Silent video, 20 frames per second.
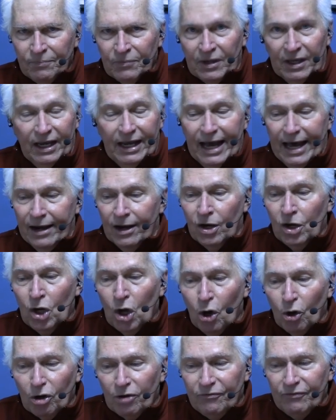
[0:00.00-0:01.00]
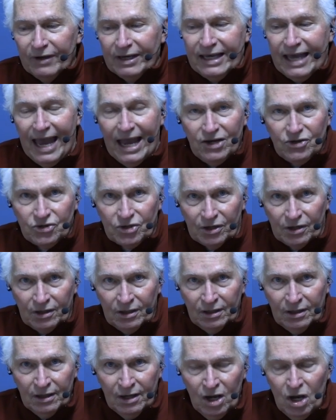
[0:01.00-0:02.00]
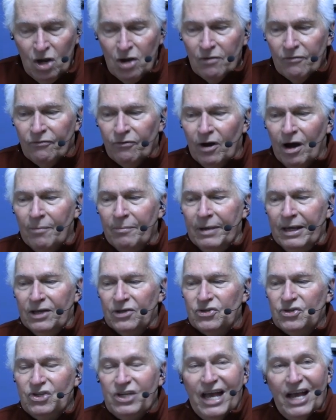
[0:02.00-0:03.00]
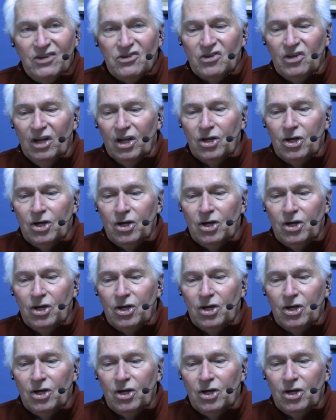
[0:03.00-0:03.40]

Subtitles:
He got a notification from his Tesla